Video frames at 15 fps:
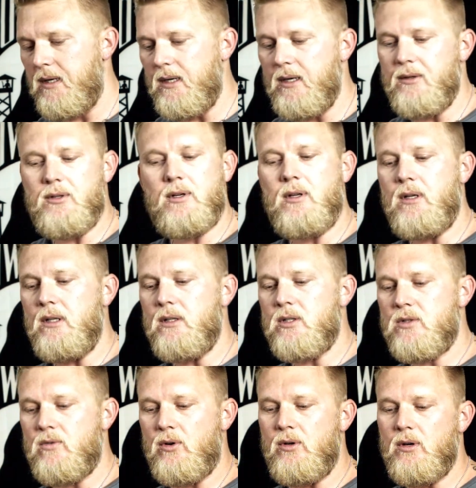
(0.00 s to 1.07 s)
Uh, you're gonna need
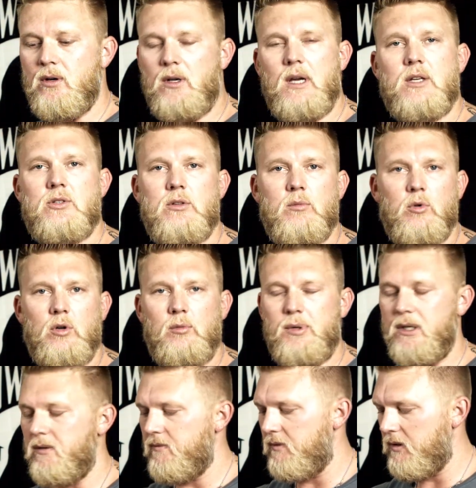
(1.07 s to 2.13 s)
this for your gas tube roll
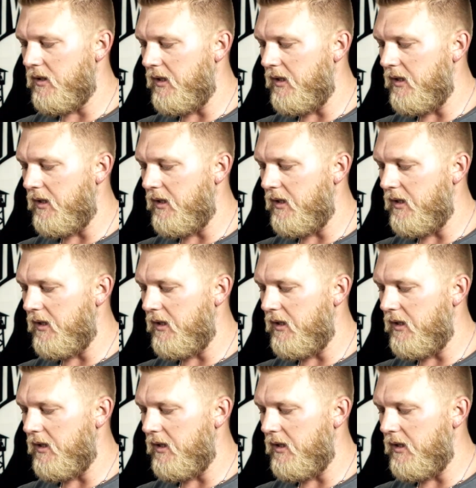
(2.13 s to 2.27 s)
pin.